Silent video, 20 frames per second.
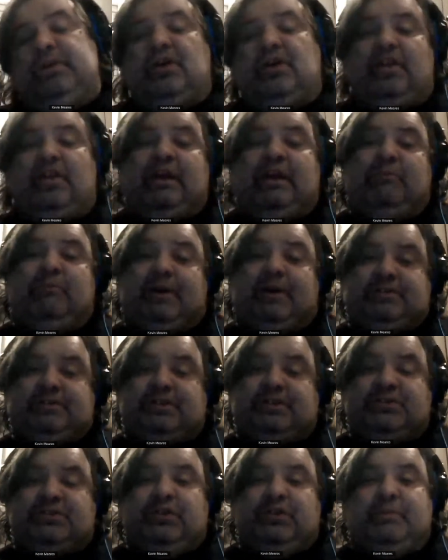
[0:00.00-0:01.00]
We know that he was
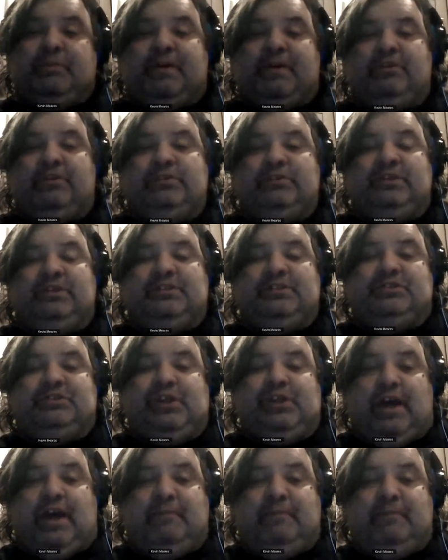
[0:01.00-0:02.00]
concerned about losing
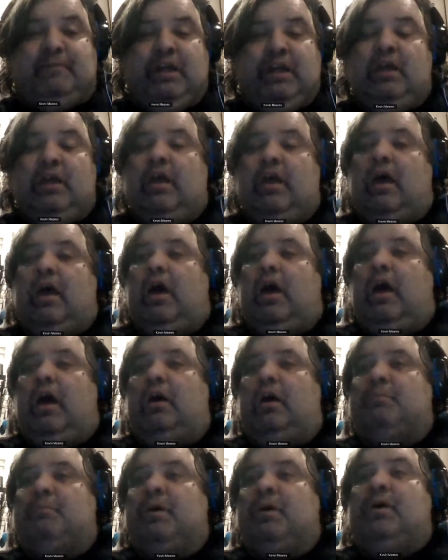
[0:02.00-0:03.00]
his job.
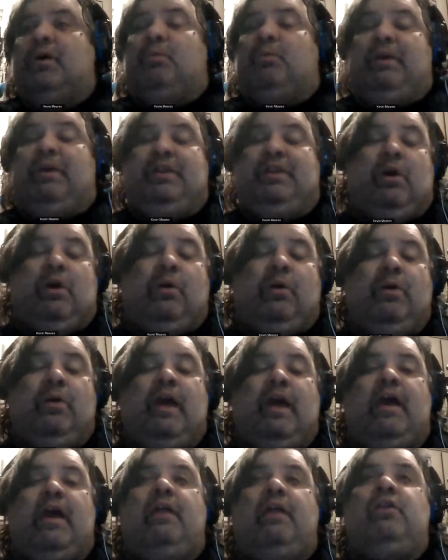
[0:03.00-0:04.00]
We
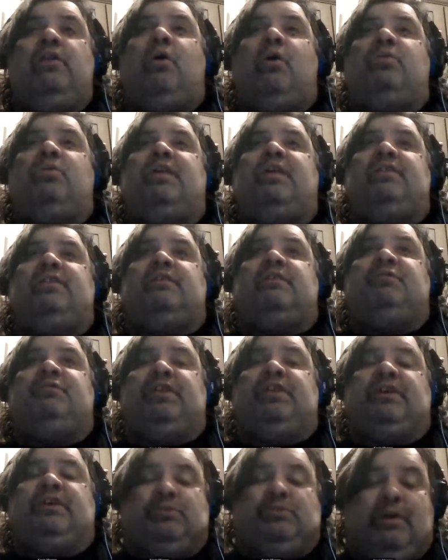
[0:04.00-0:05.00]
know that the
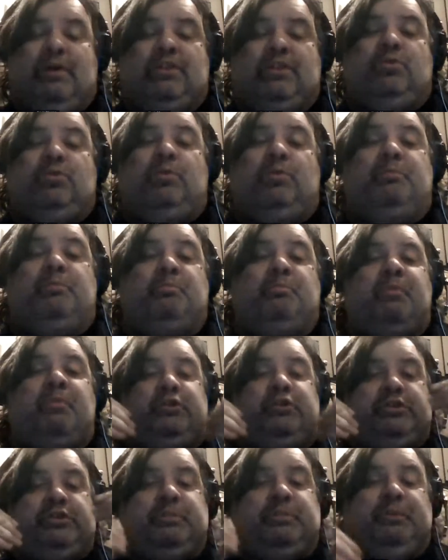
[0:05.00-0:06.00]
village went through
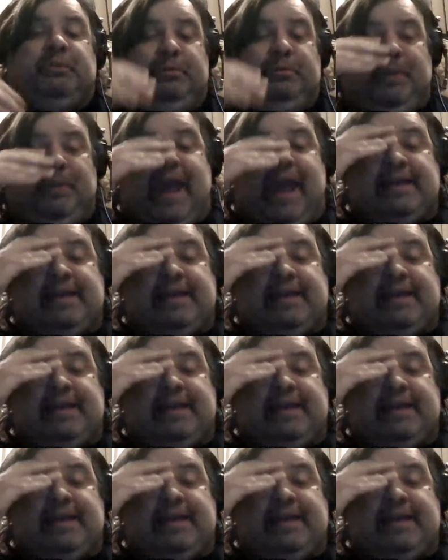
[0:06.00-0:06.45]
multiple